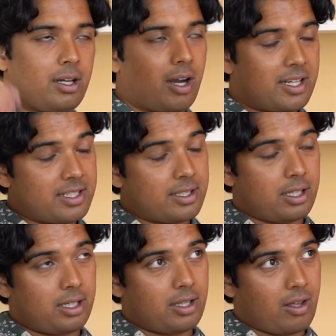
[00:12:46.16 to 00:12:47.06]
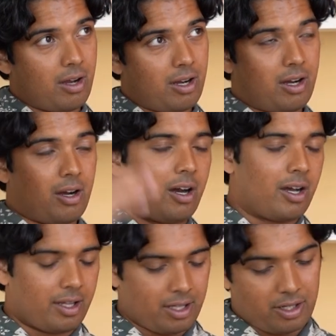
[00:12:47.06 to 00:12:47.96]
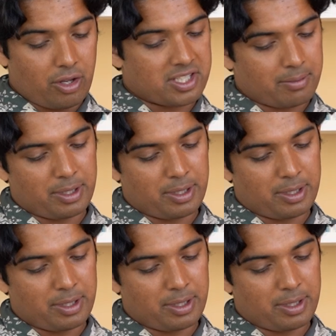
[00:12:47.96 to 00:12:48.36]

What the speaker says: I know some